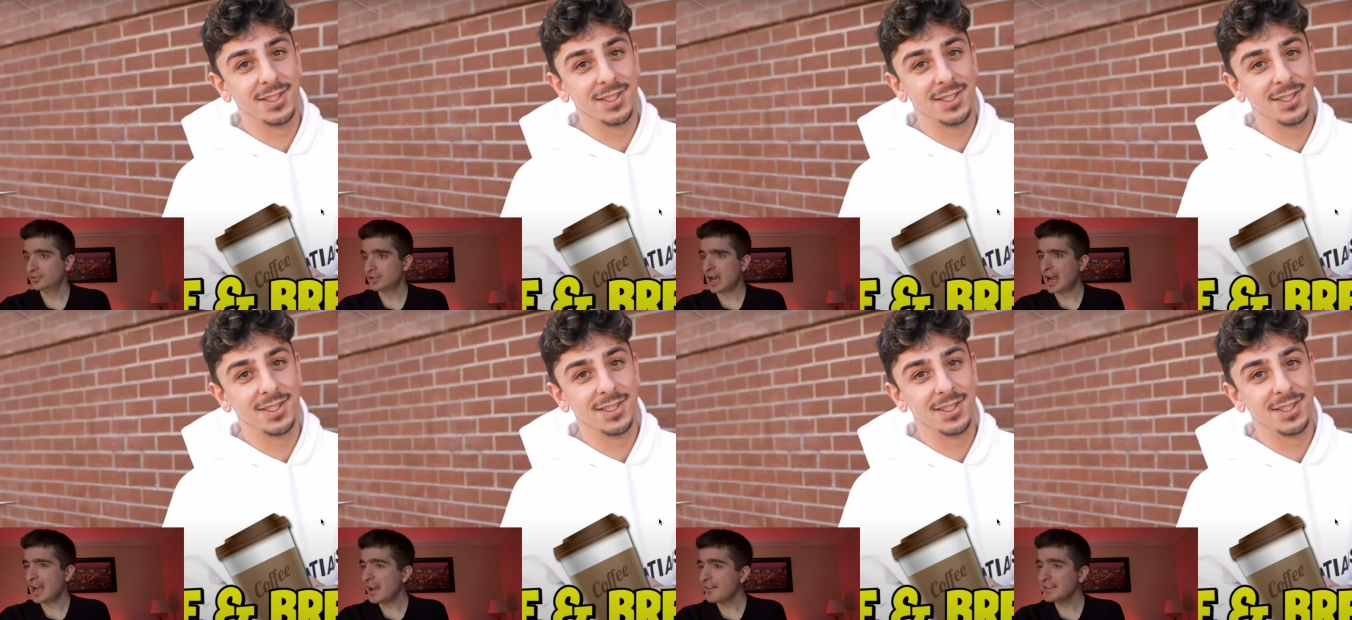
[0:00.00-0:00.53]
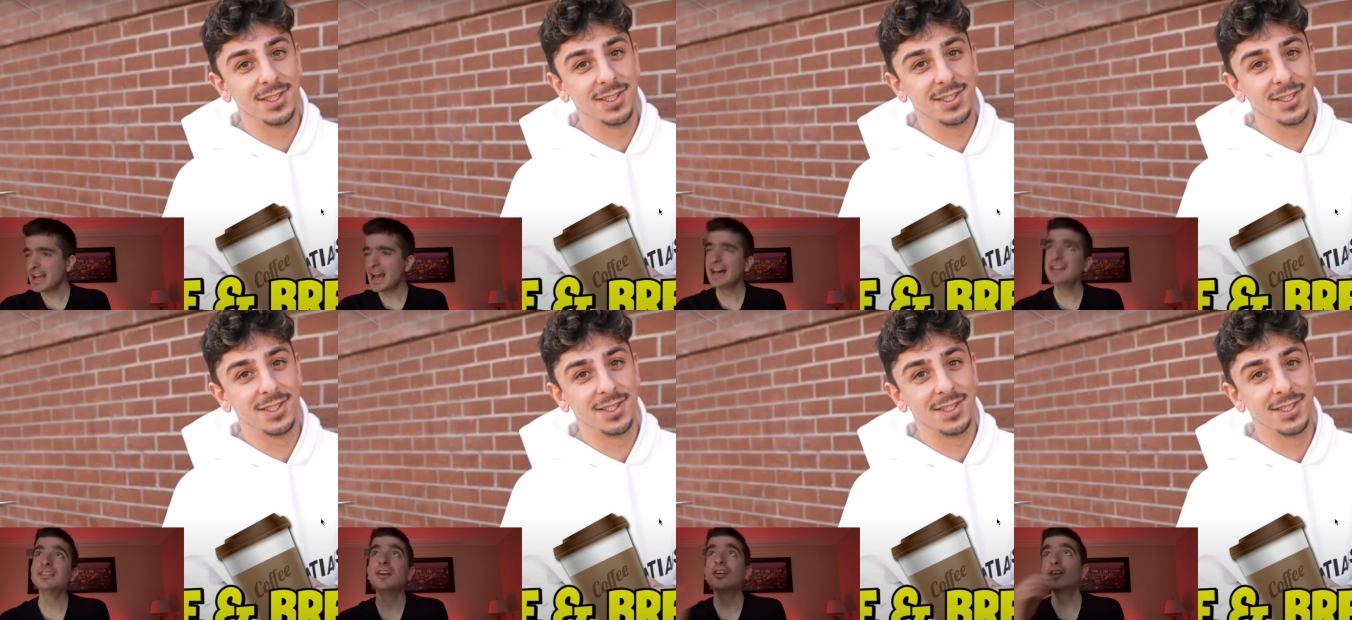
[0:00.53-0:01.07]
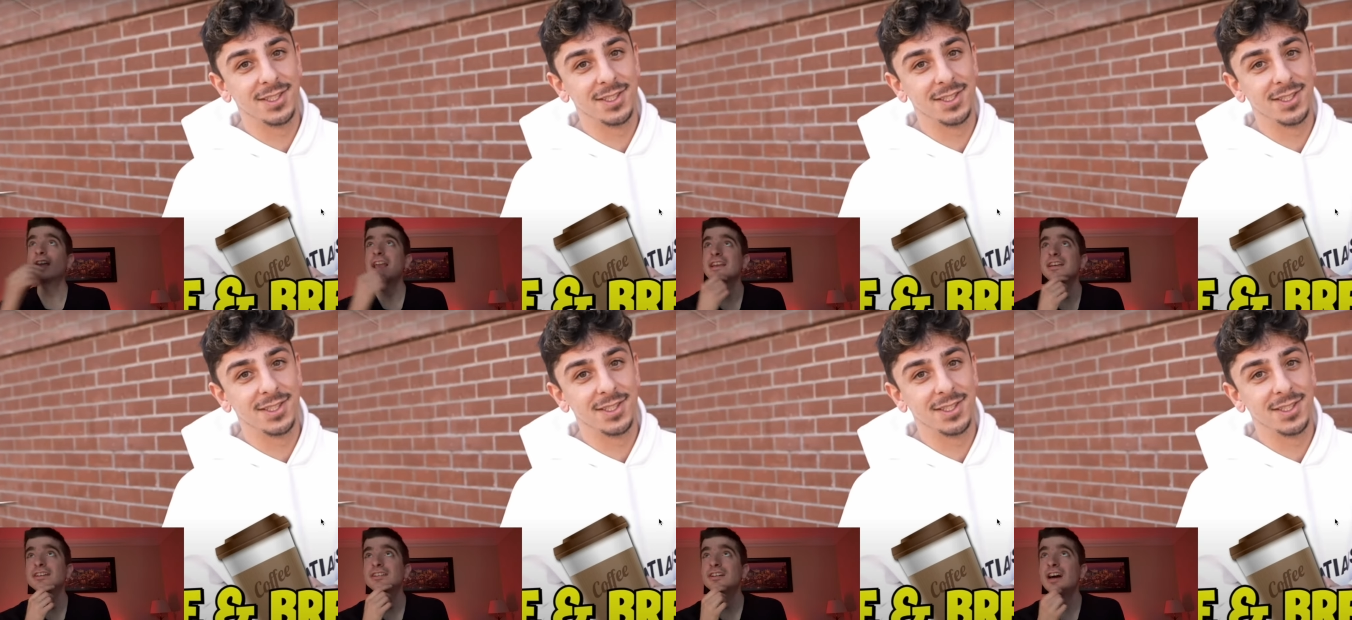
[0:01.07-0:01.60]
Speaker 1: I haven't had,
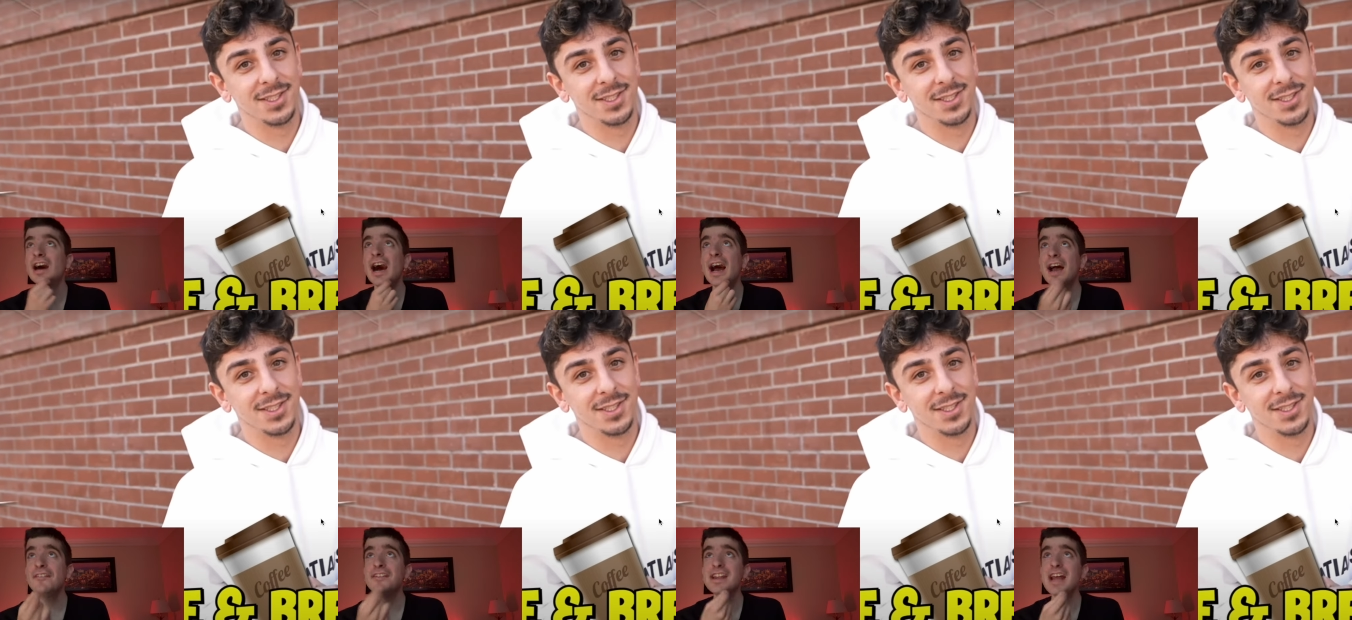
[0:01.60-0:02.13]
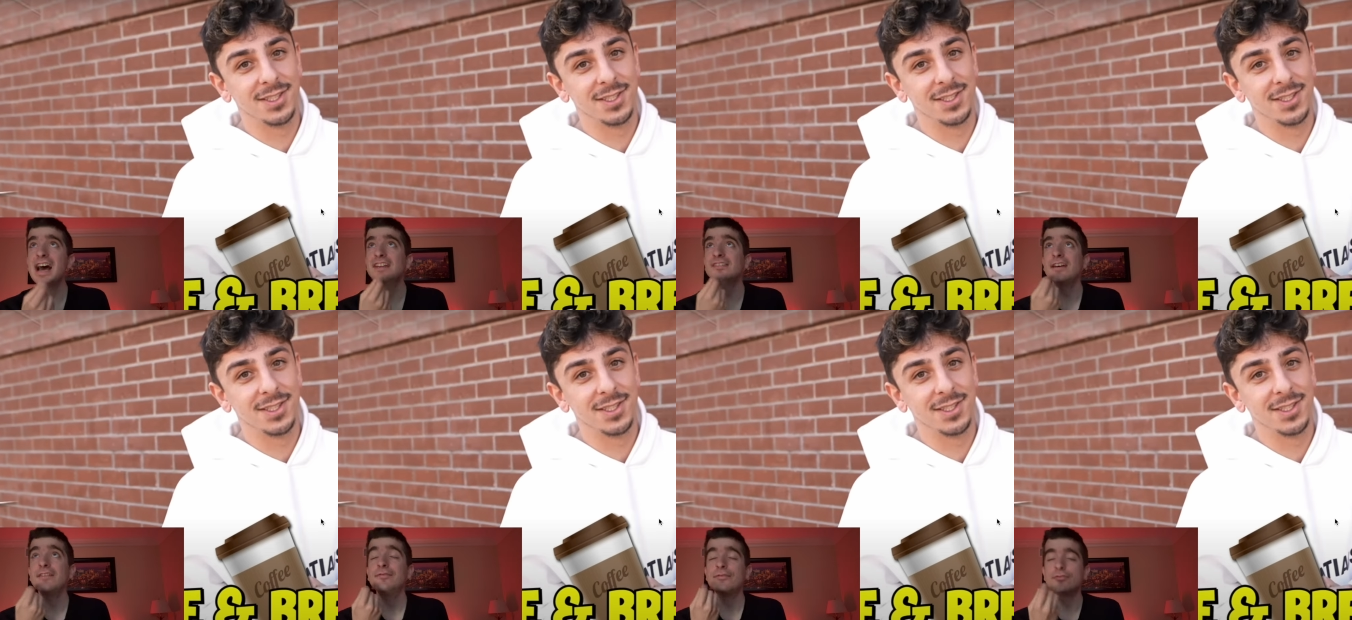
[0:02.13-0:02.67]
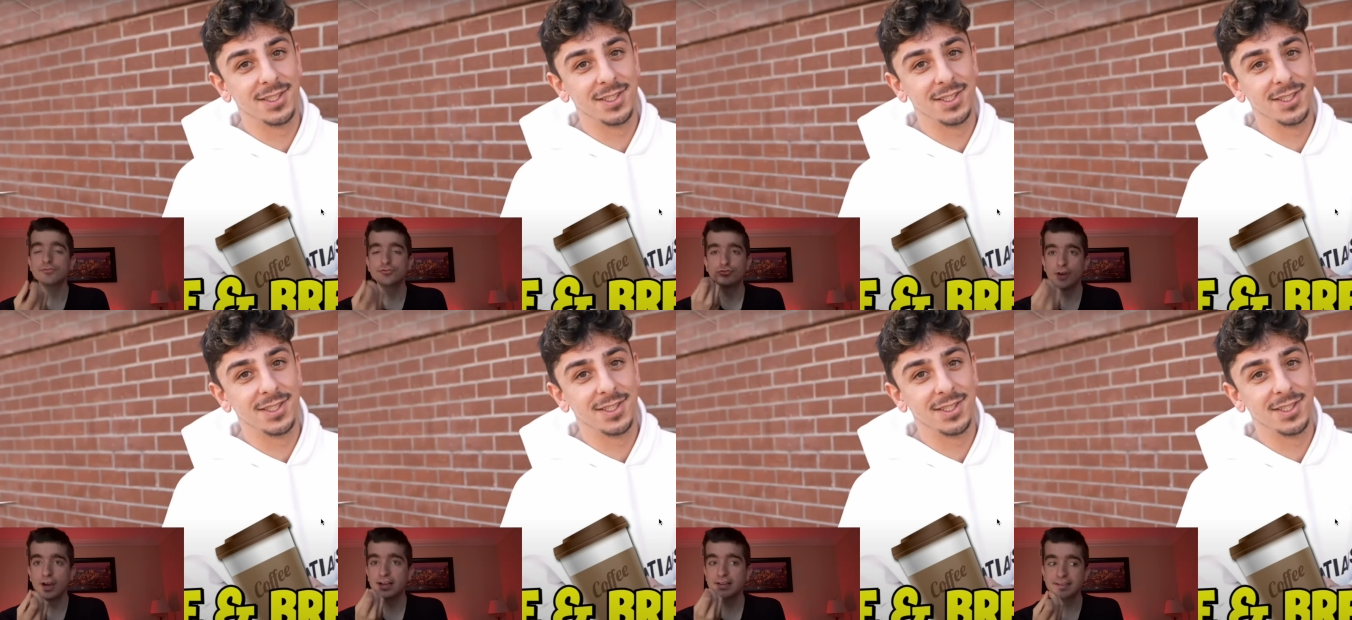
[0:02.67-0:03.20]
okay, I haven't had food
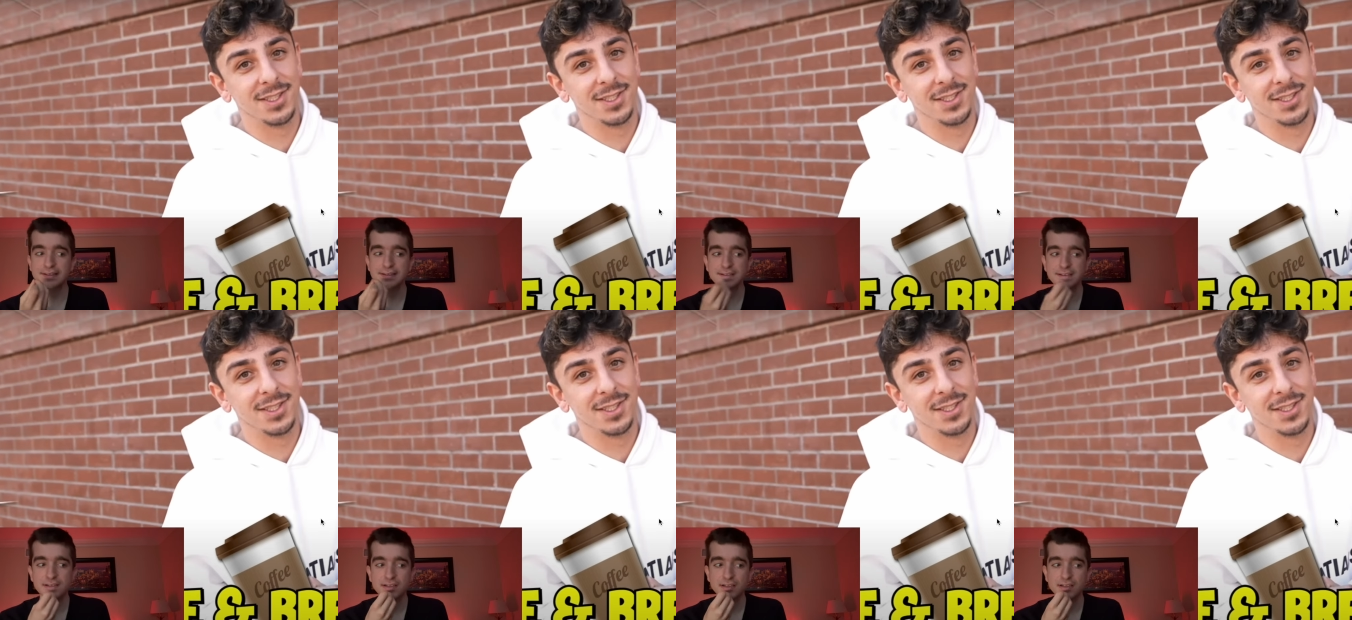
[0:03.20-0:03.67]
trucks.